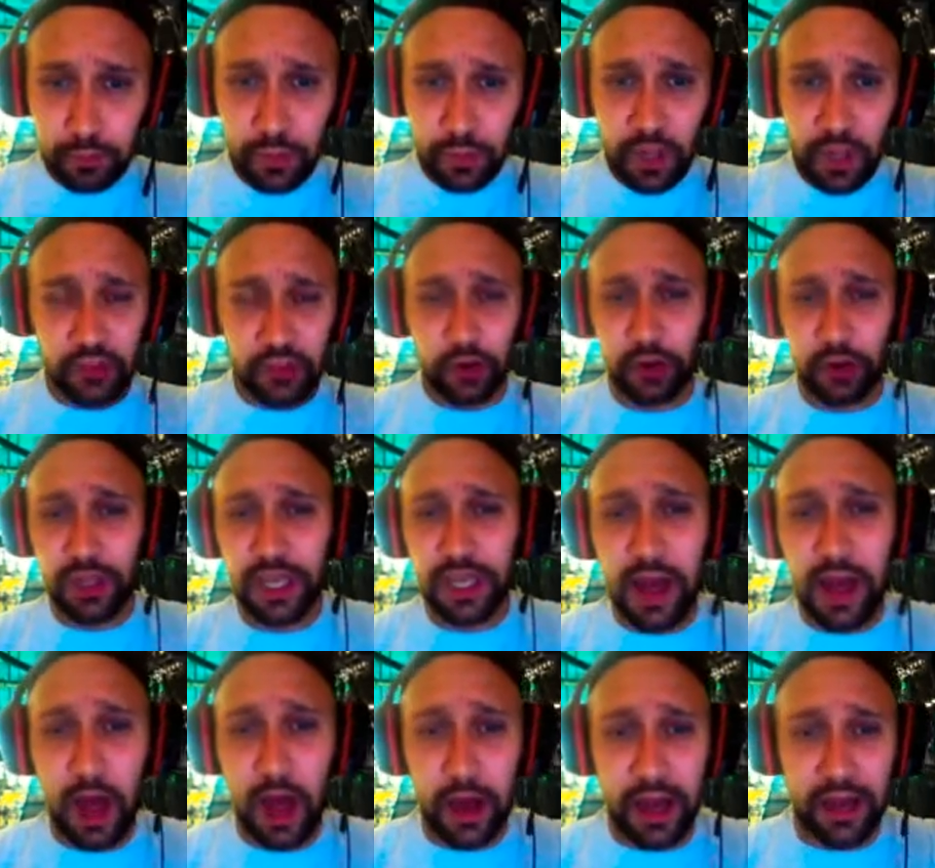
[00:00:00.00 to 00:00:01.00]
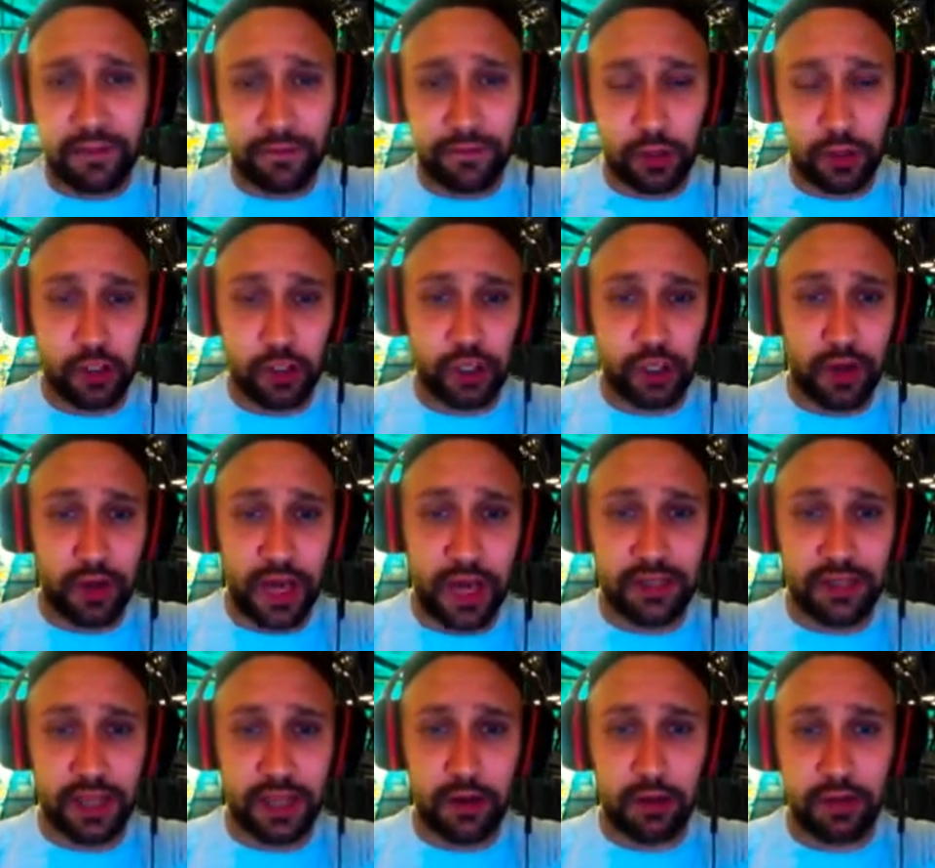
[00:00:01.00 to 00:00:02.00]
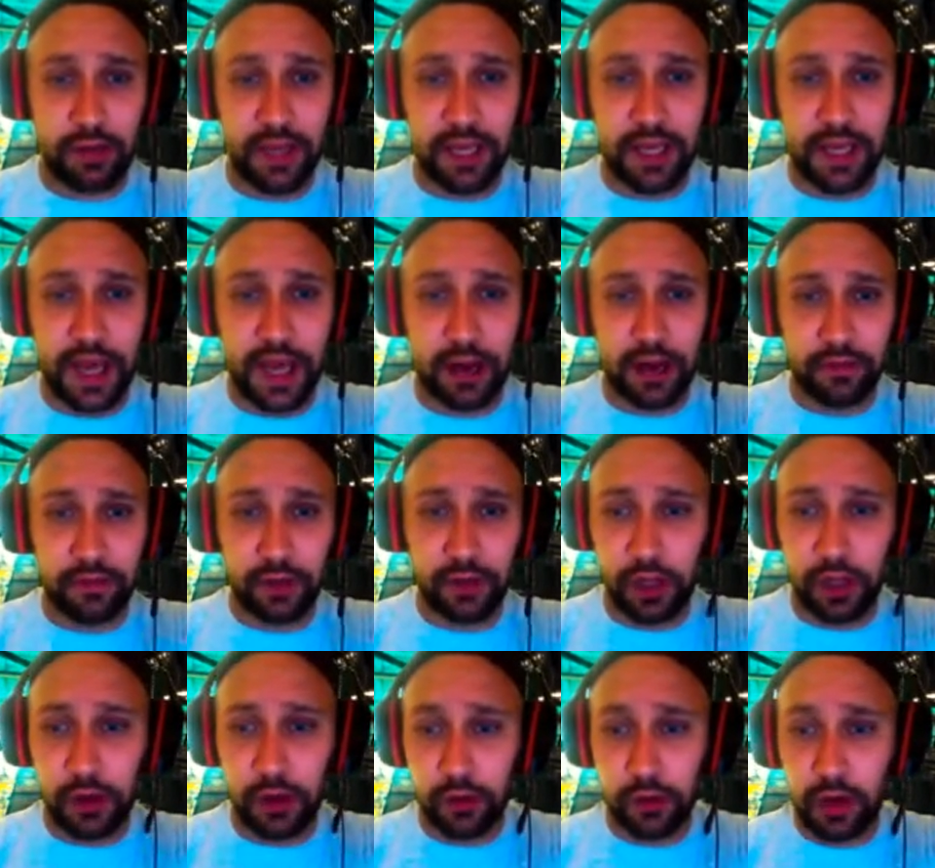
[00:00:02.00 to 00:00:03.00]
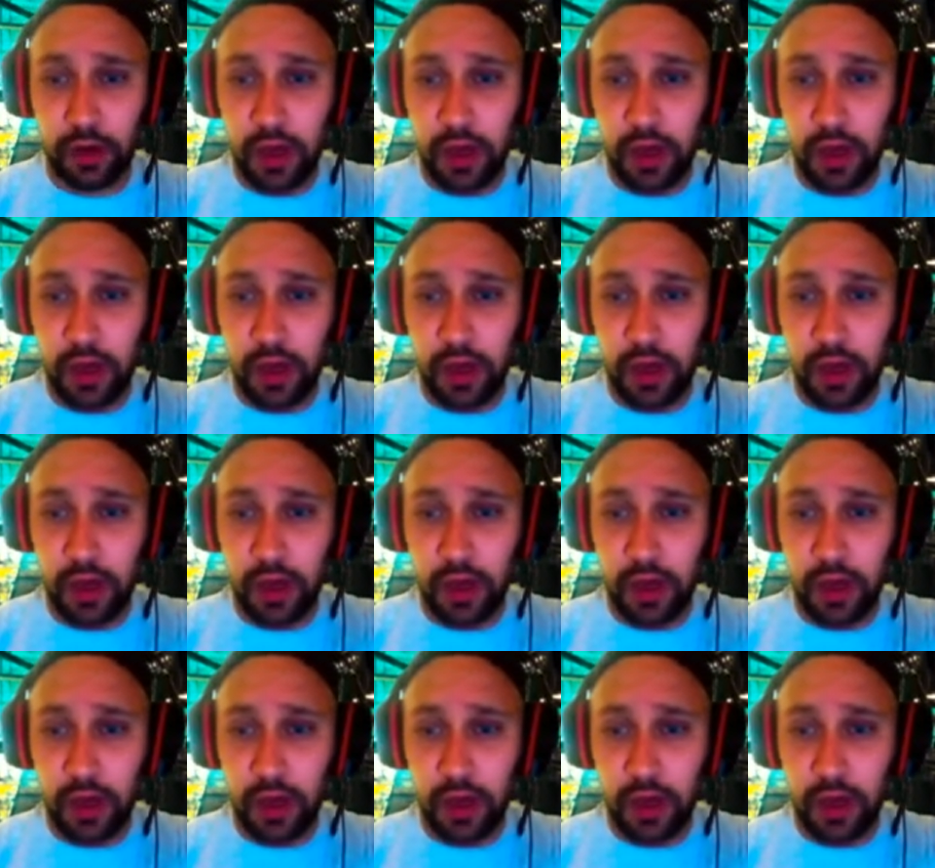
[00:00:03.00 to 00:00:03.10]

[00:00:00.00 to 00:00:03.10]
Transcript: Certainly not a full showcase, I don't think, yet of Cloak.